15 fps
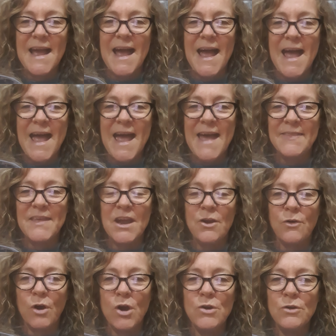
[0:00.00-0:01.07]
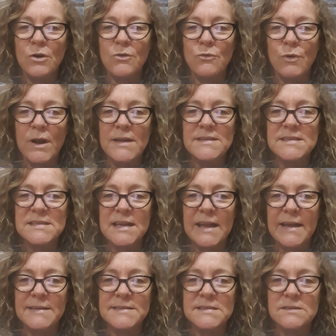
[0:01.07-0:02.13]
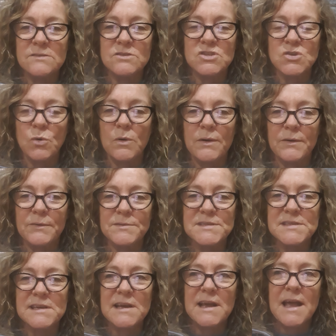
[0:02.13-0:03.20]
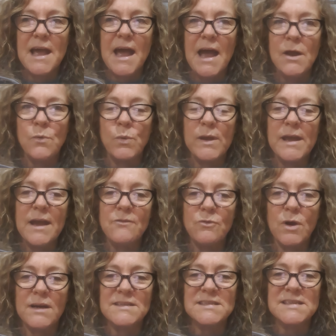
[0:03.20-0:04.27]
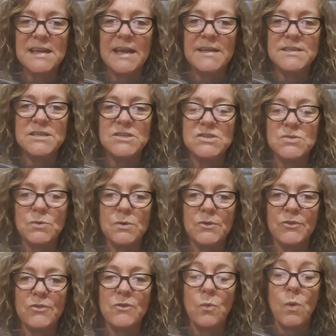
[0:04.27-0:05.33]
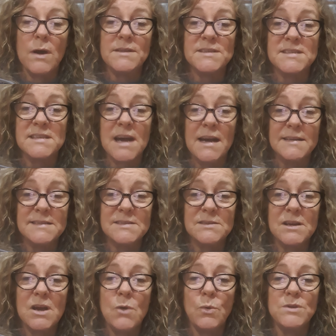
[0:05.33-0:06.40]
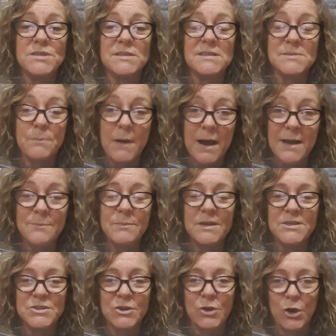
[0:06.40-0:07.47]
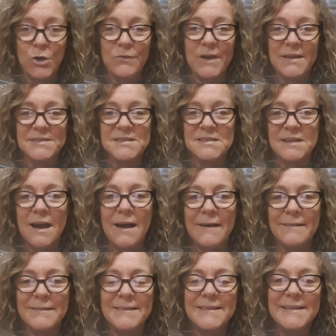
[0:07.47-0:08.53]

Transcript: and they're grown on red slate soils, and we have quite slaty soils on the one site, which inspired me to go that style.